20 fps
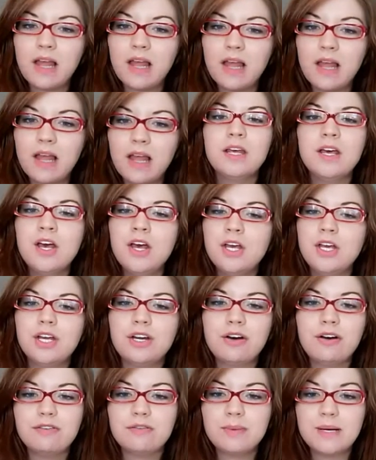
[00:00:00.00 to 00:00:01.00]
And, you
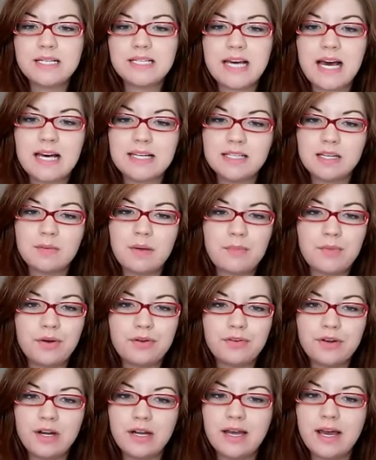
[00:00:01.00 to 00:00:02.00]
know, everybody's asking my
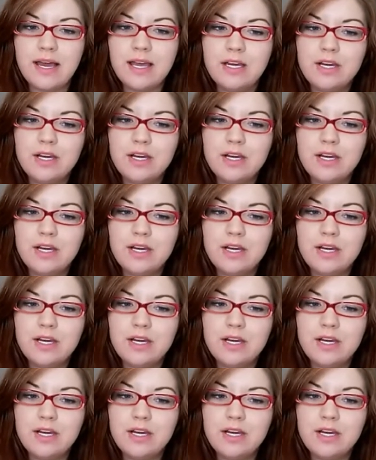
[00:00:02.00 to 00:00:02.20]
boyfriend and I,